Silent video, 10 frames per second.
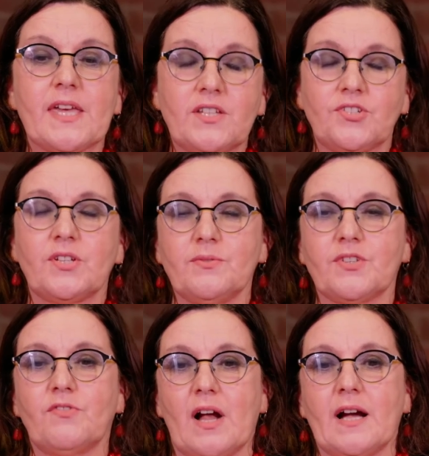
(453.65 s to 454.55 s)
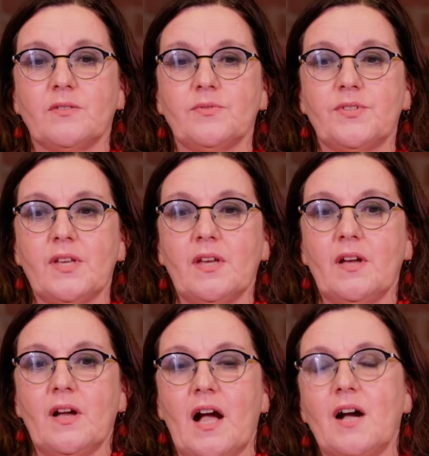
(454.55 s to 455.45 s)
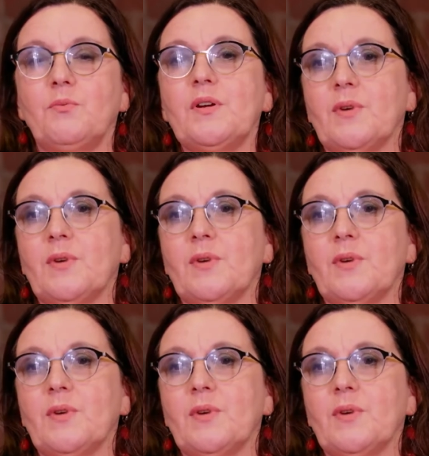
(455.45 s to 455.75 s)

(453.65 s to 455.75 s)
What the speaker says: issues around how we